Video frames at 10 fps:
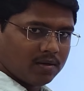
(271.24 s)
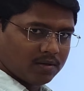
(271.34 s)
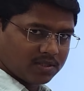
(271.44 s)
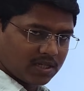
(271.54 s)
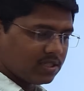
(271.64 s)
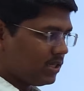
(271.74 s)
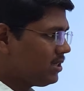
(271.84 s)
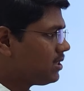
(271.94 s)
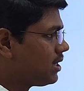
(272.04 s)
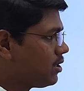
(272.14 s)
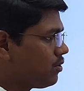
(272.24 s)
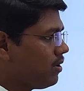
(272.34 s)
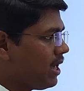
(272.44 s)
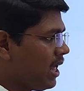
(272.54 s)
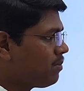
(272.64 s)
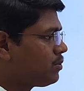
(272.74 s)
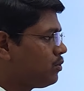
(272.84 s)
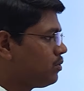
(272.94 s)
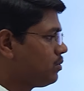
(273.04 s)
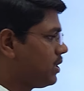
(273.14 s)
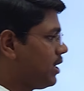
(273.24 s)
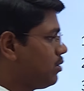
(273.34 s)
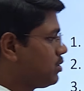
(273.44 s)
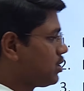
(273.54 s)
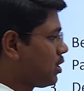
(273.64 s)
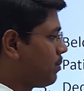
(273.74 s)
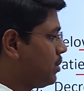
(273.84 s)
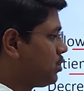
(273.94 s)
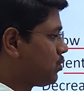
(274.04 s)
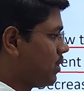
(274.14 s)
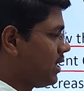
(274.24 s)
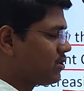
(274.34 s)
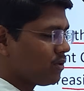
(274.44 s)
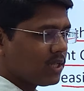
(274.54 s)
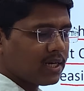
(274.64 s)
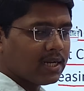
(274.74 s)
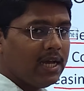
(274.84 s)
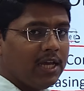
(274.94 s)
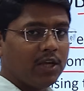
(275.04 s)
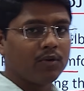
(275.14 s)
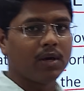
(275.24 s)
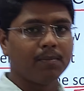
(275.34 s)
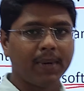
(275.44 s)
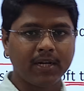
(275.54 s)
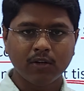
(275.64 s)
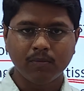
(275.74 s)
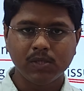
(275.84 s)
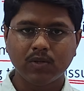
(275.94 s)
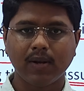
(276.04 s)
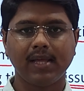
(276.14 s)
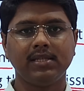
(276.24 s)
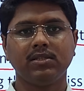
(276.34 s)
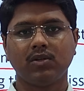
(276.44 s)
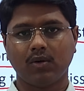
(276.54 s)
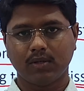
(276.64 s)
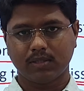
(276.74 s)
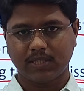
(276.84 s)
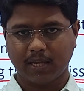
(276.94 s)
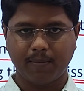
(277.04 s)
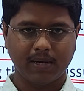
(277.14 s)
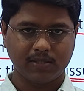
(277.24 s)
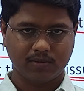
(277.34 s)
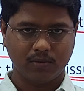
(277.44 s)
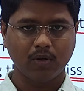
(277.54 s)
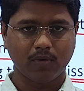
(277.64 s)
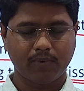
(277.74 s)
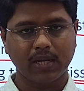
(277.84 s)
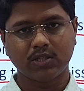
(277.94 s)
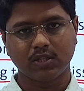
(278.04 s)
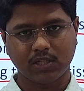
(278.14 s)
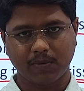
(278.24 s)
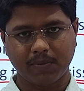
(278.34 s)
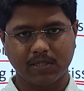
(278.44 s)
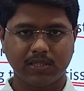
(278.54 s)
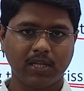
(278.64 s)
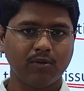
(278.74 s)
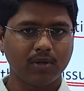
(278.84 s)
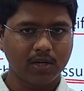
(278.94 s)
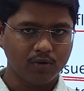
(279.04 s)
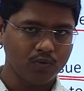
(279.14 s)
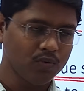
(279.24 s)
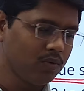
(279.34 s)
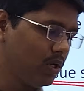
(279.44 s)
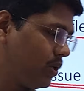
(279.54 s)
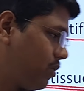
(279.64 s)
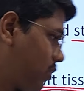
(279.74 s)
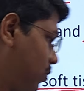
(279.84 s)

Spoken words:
surgery, then it will help to reduce the soft tissue swelling, so that you can better visualize the segments, the fracture segments. Then you can do your